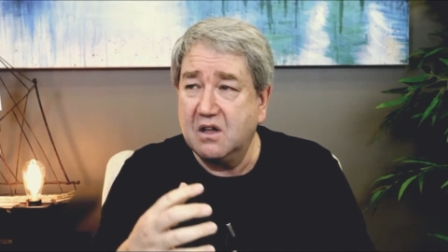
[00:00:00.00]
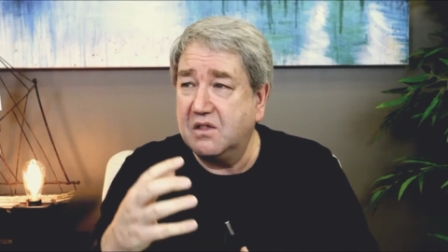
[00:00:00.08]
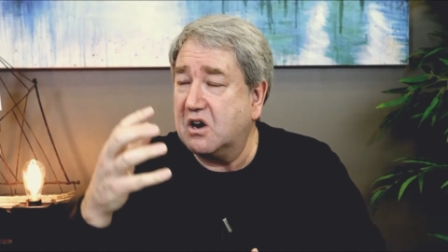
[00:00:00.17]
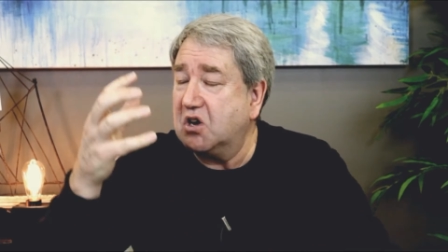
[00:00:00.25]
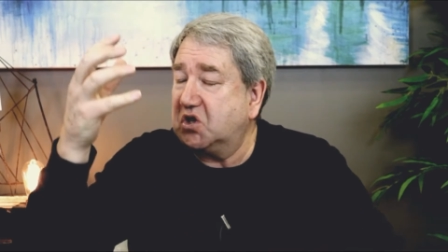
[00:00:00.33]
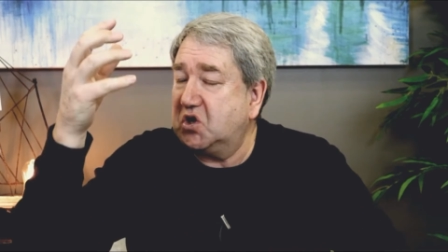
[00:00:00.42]

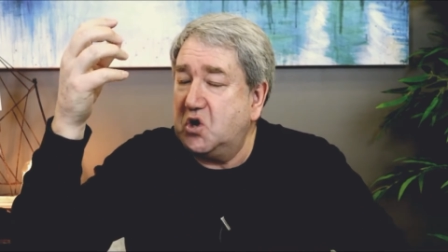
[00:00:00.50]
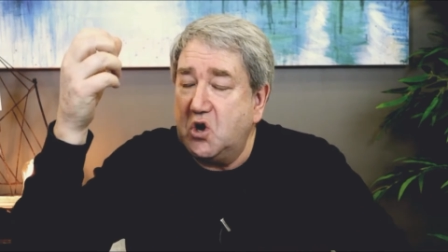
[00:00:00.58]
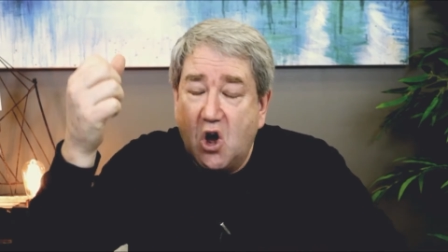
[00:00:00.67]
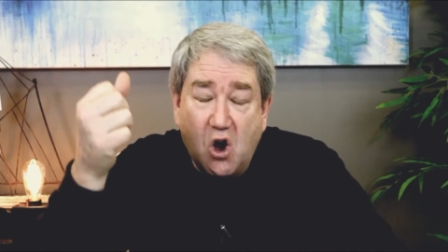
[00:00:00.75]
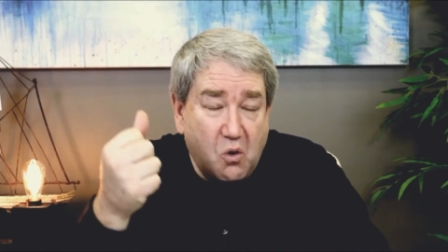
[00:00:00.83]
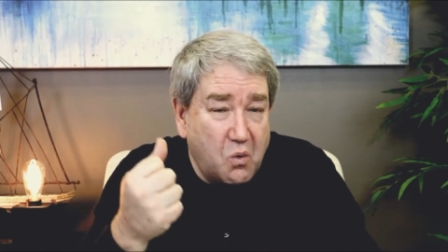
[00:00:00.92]
There is
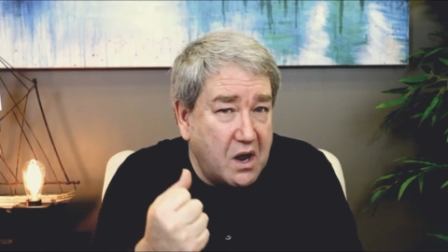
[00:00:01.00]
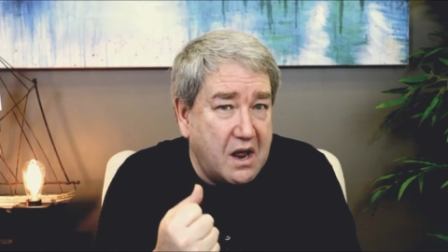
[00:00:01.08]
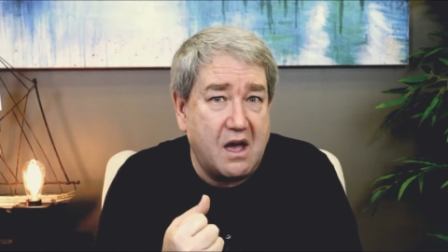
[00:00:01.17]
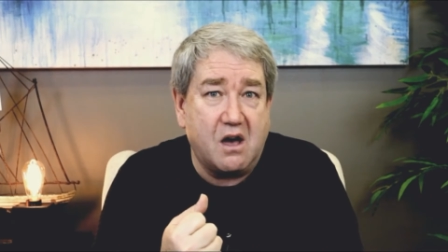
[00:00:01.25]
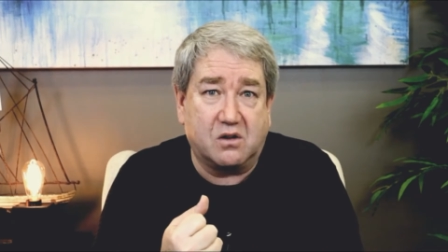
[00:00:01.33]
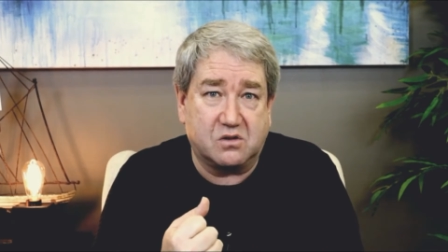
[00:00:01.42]
no one
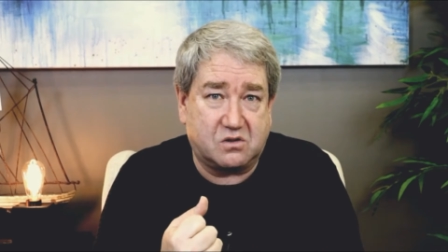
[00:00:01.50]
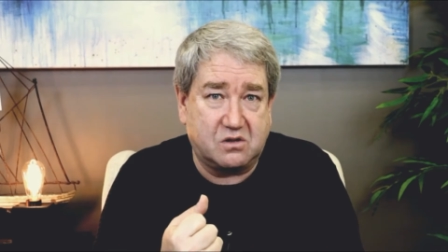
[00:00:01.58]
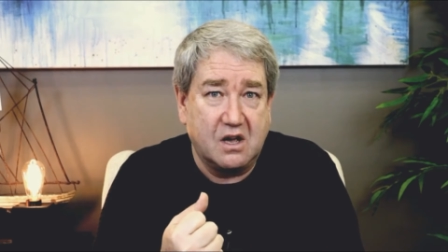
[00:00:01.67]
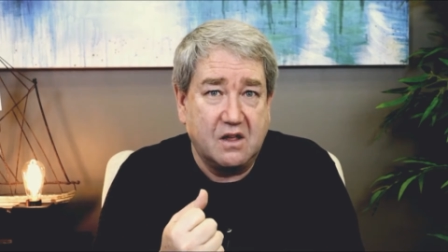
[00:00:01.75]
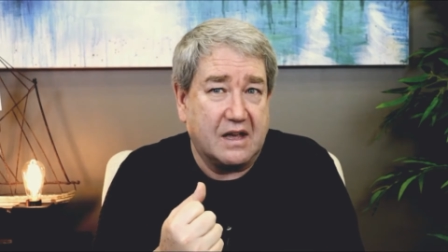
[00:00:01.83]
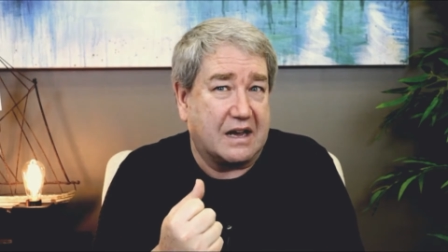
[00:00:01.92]
else
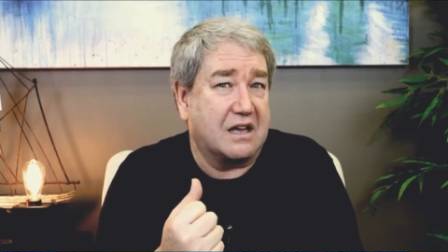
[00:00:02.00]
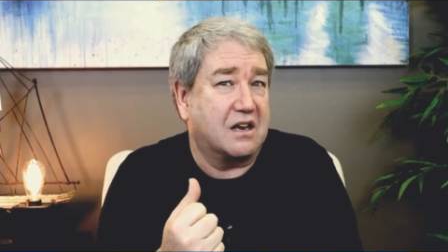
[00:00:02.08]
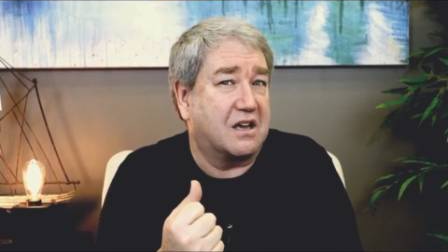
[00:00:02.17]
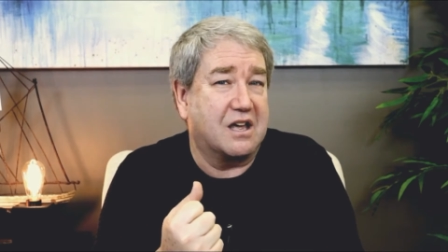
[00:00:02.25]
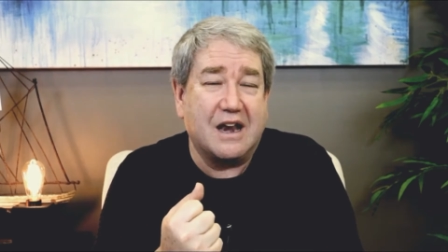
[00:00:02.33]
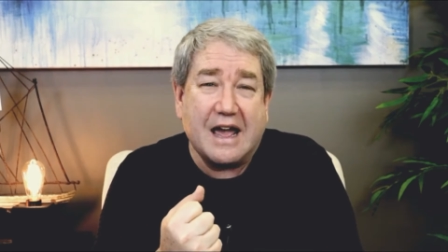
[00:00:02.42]
that can
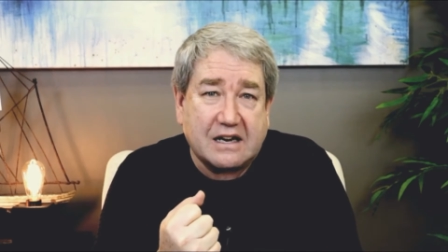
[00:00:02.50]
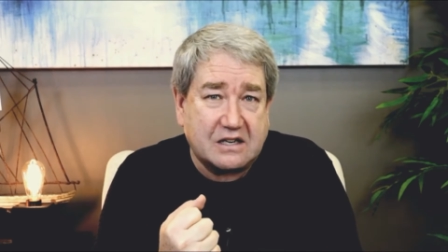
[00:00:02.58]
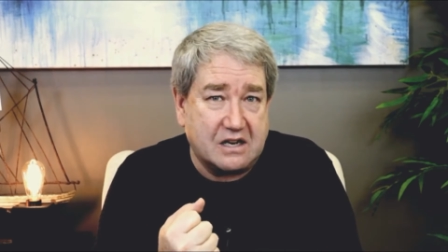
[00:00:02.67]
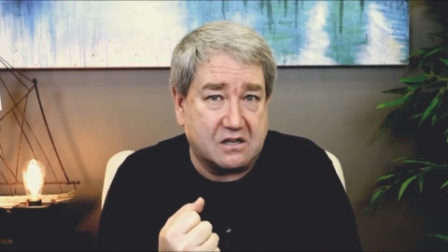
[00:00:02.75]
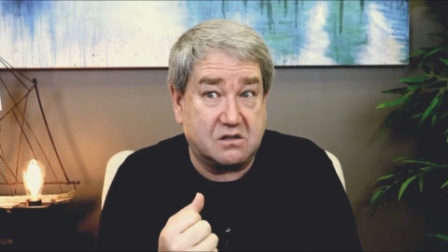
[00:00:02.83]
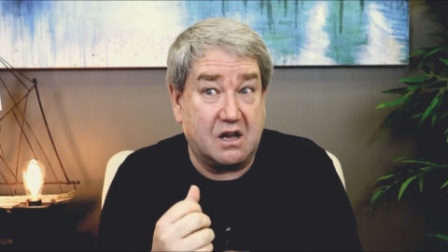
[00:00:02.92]
connect
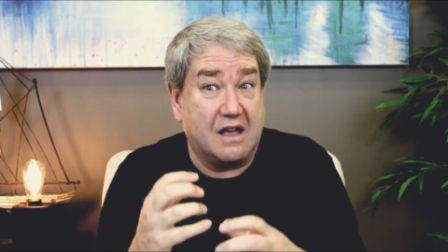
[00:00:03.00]
us.